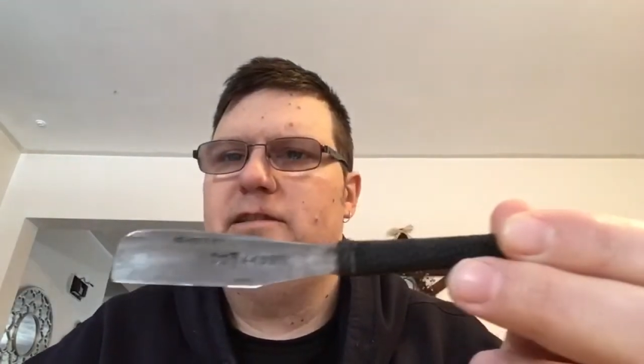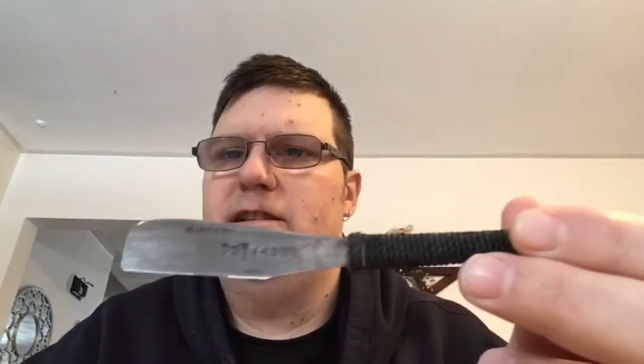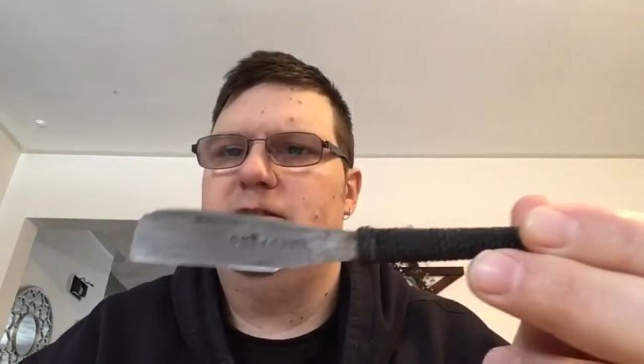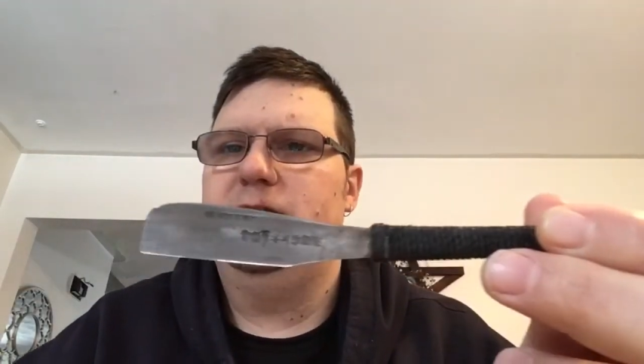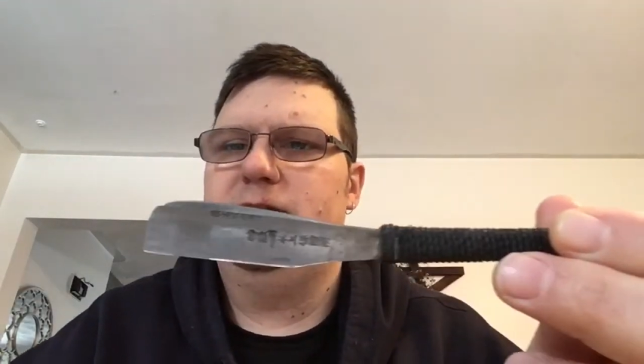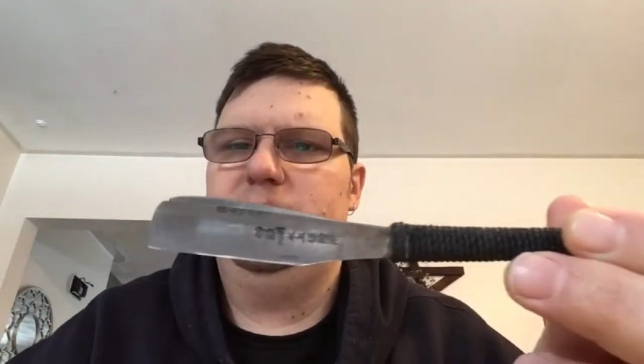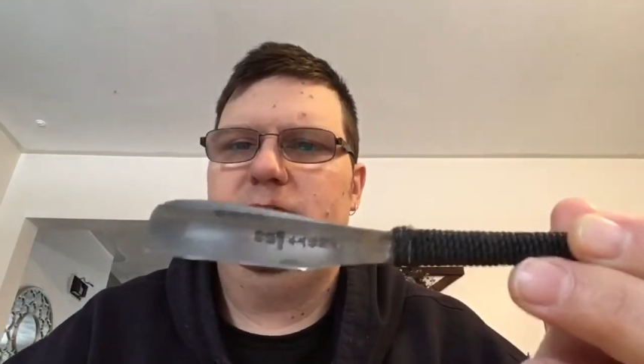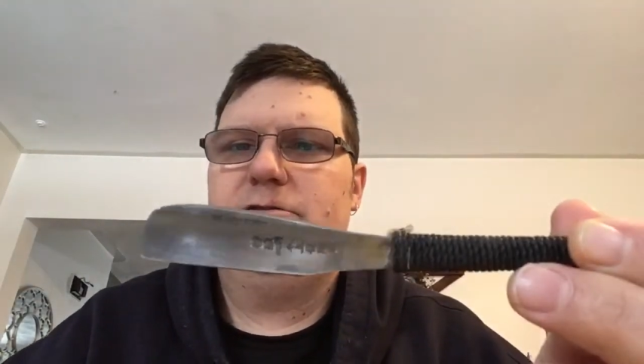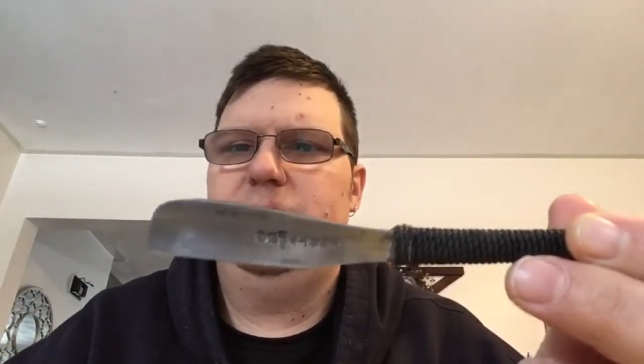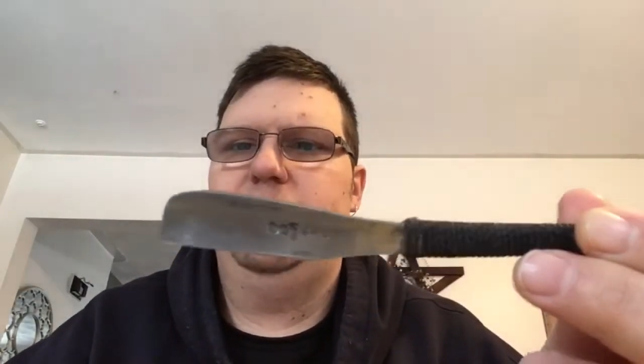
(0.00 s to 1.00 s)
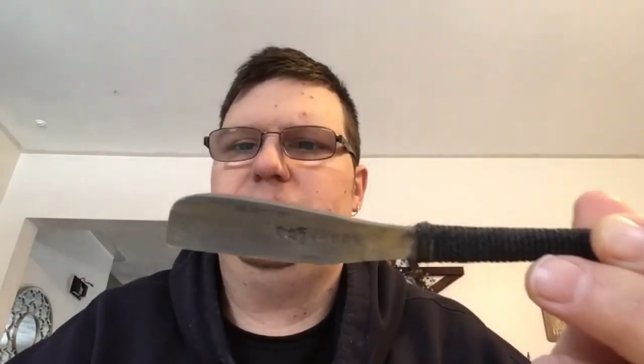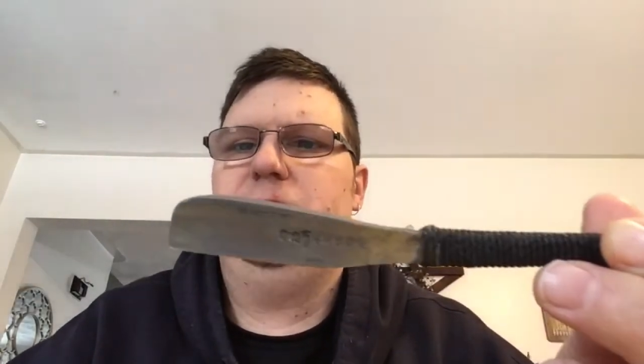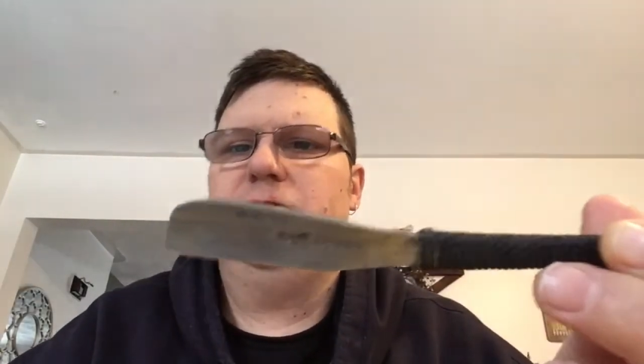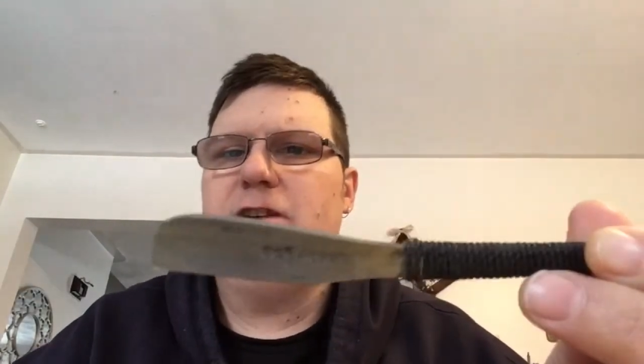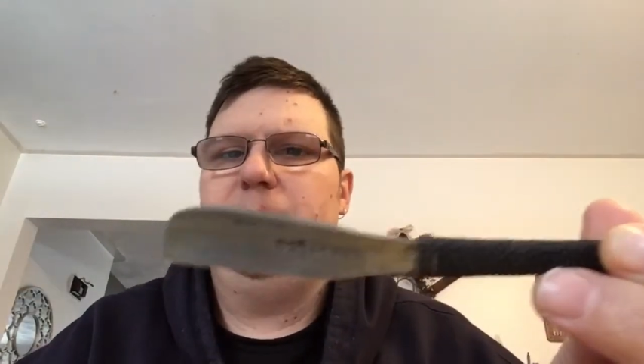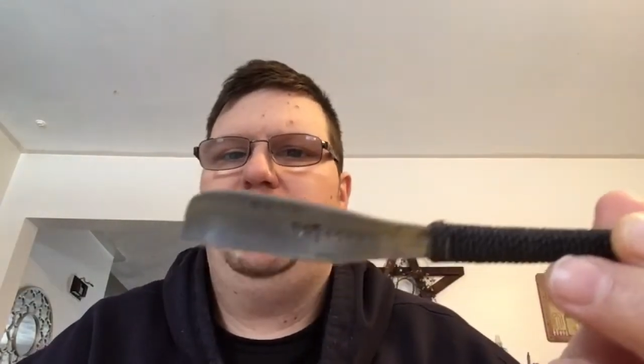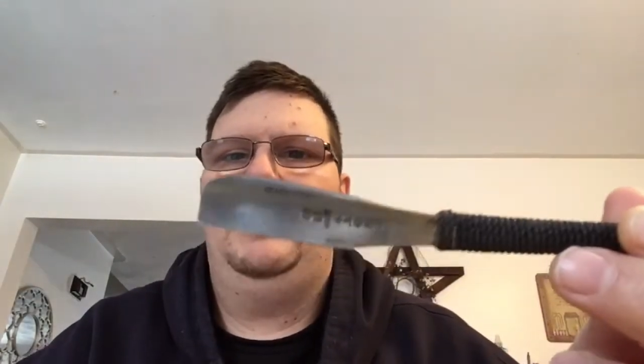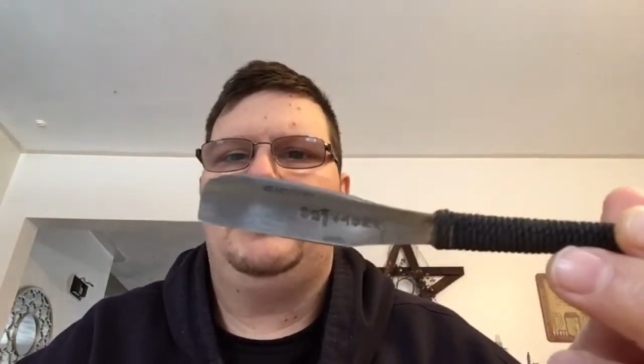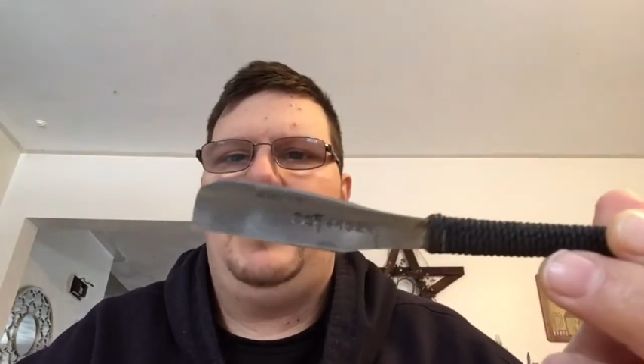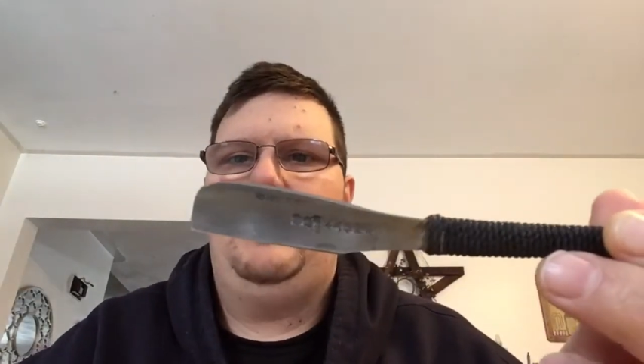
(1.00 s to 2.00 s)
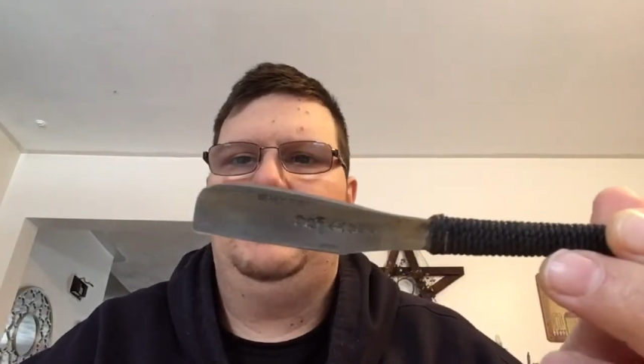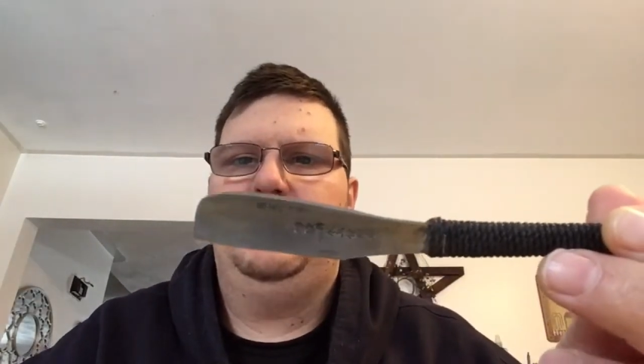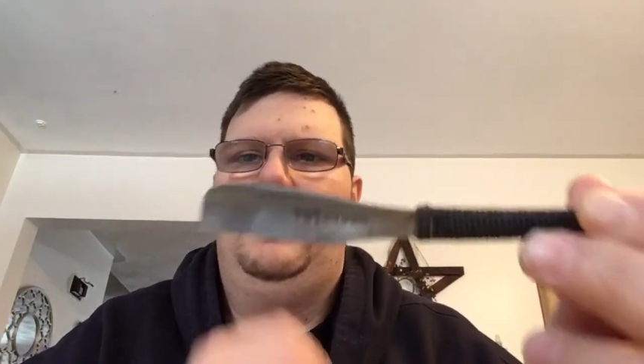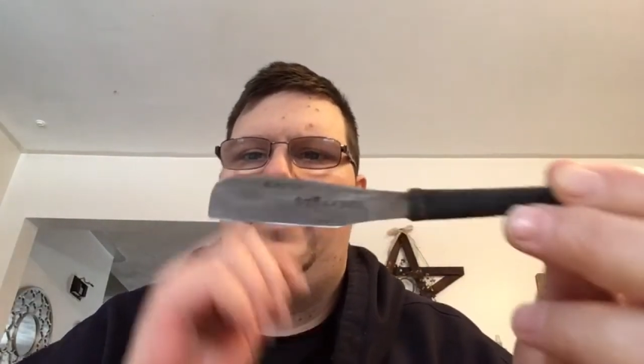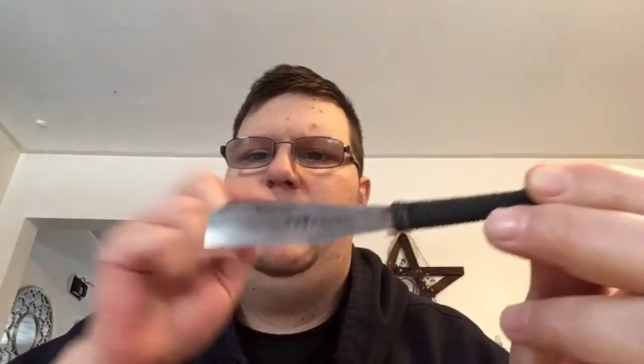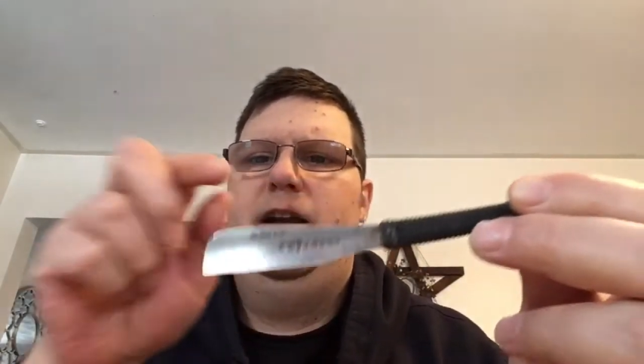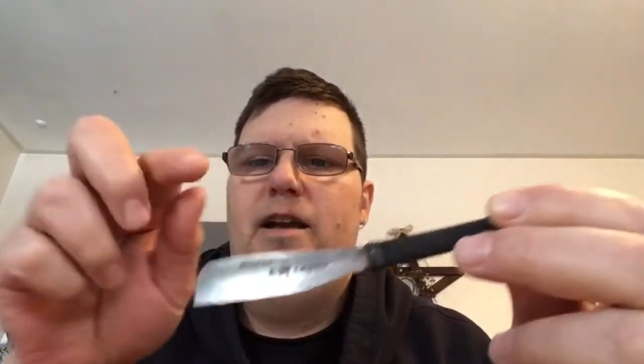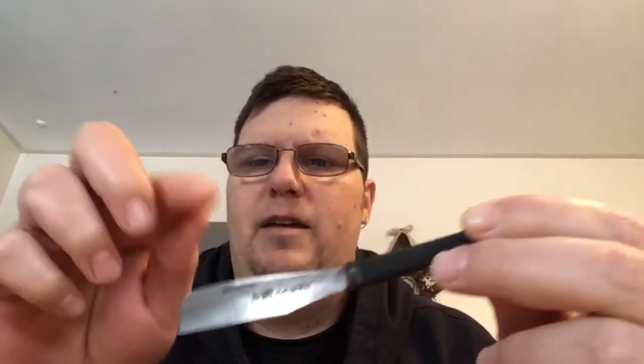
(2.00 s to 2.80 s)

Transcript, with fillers: So this is traditional Japanese Kamisori.